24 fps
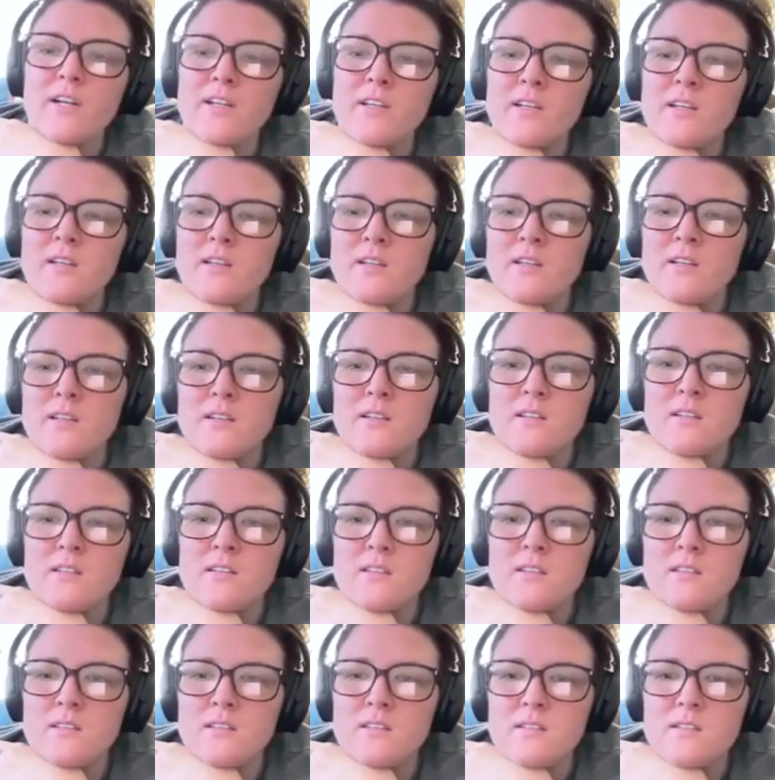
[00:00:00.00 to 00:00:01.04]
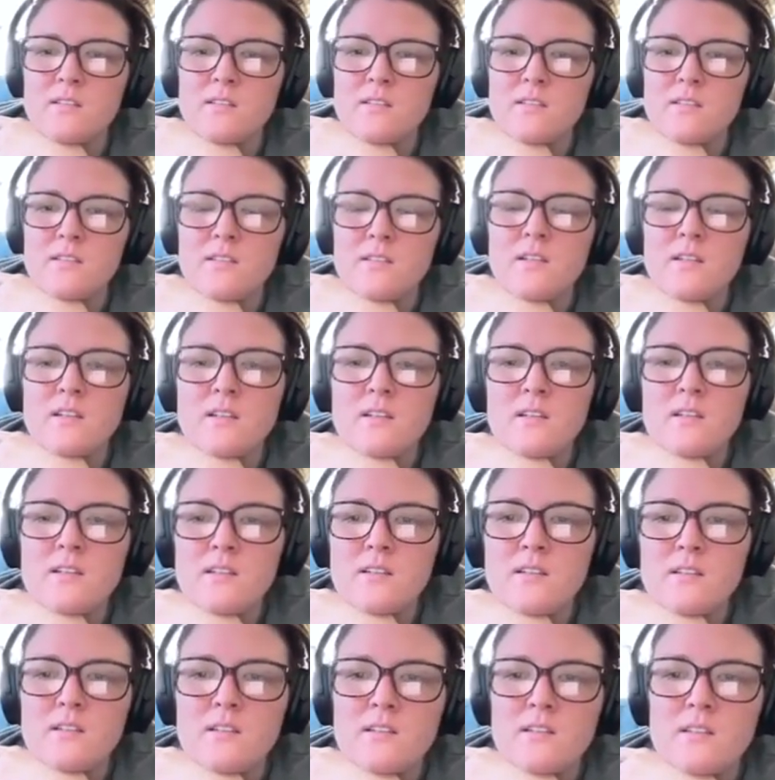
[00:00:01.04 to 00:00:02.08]
on okay um
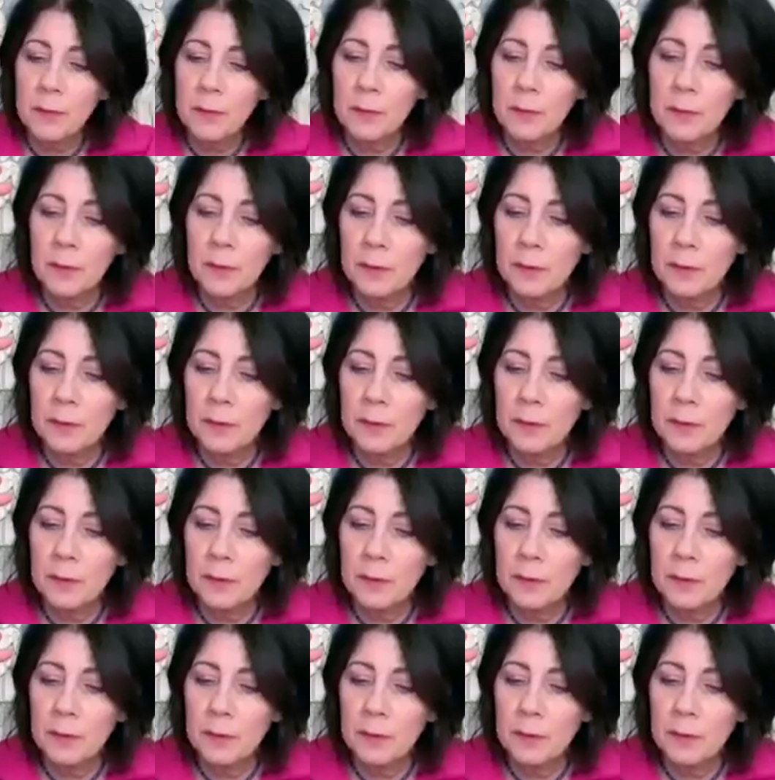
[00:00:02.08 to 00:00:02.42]
so